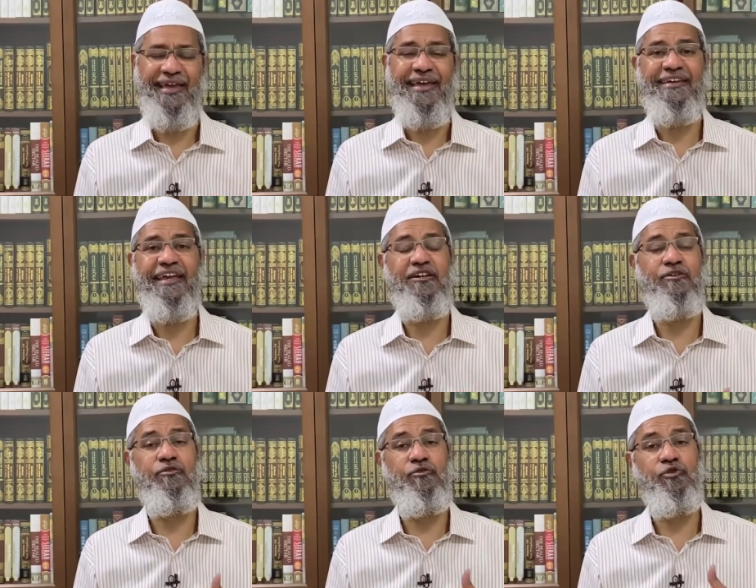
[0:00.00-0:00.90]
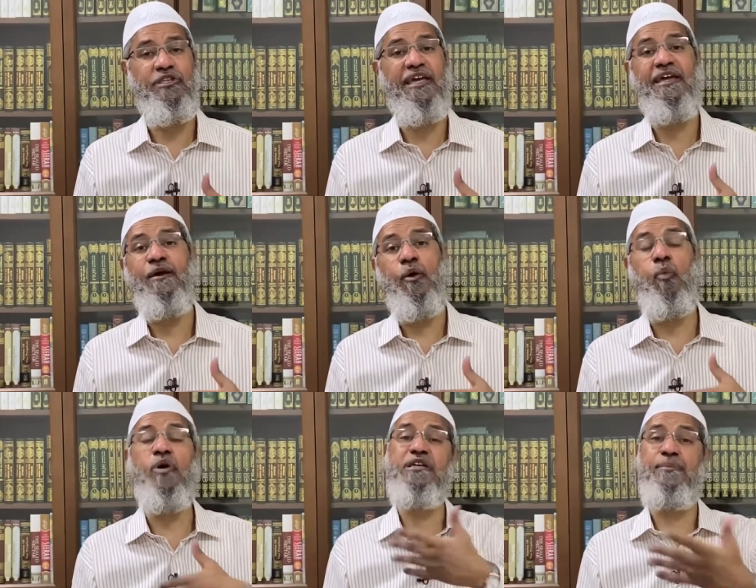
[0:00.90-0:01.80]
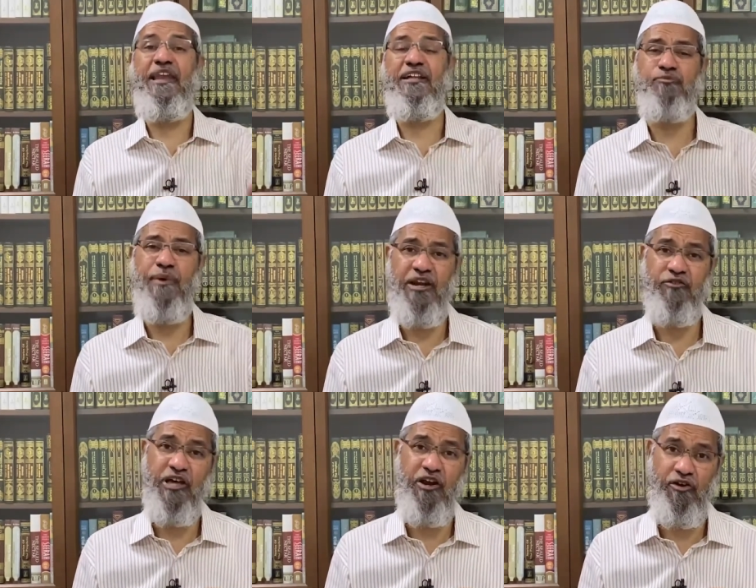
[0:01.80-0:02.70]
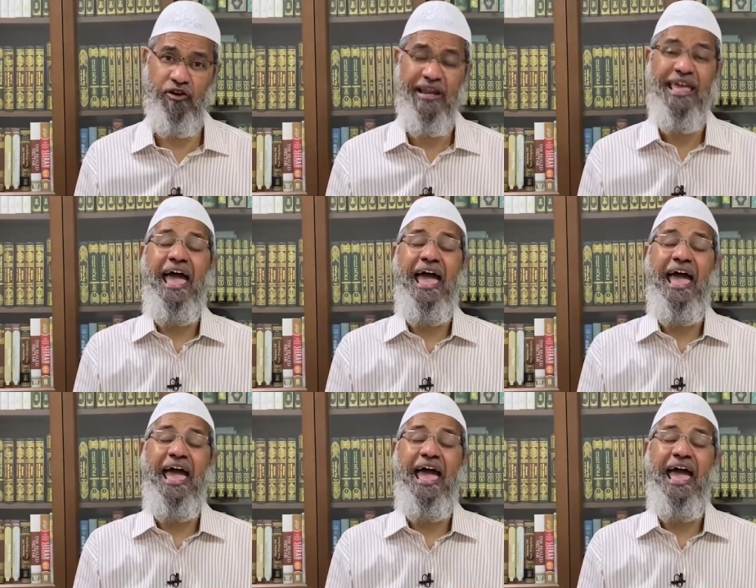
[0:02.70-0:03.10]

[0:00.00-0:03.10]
Yet do they worship Allah subhanahu wa ta'ala or not?